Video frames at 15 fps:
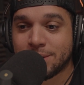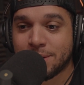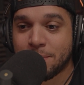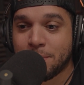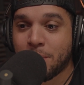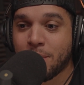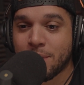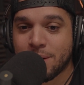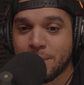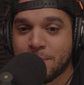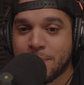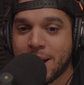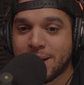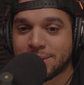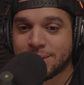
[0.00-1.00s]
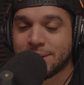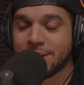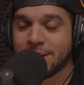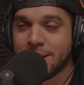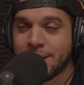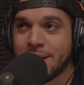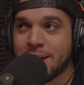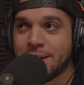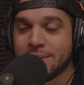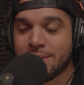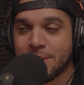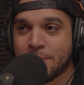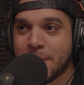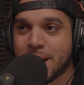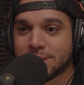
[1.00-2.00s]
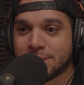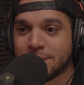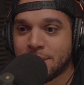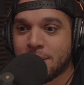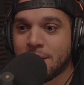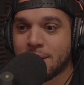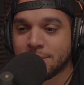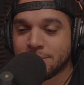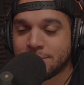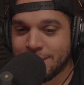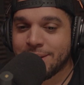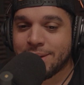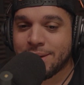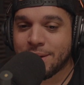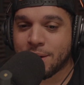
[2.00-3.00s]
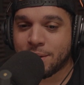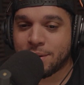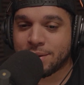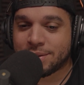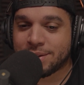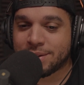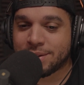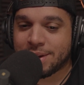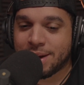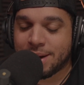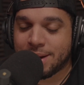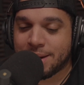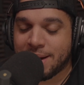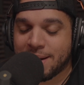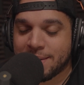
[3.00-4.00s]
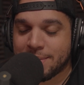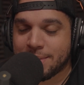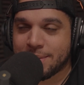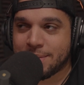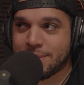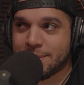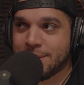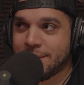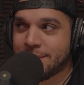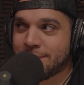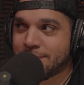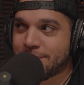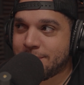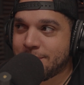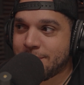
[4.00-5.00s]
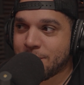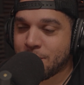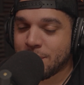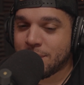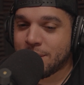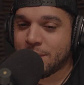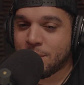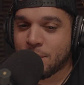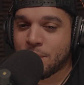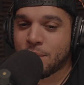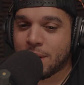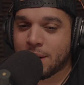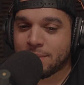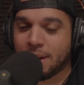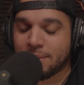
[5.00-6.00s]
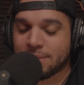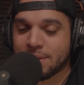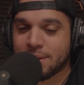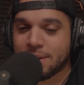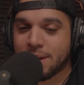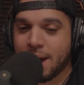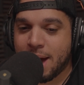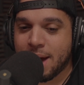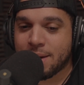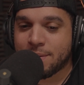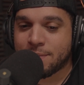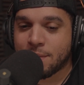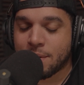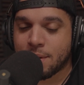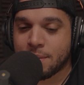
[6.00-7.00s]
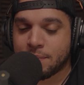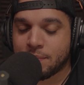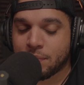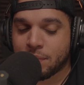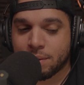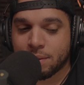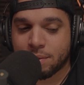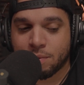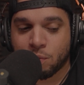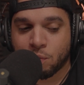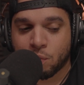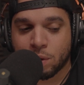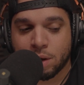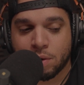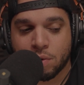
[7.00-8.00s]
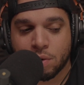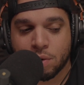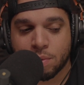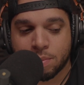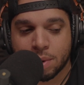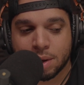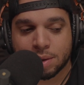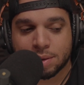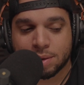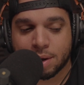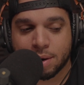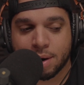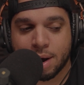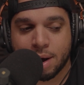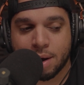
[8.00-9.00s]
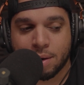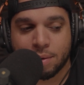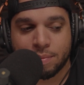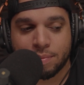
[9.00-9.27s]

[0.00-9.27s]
important to pass it on. You know, there's these really cool. I've seen an ad for 'em, these really cool books that are out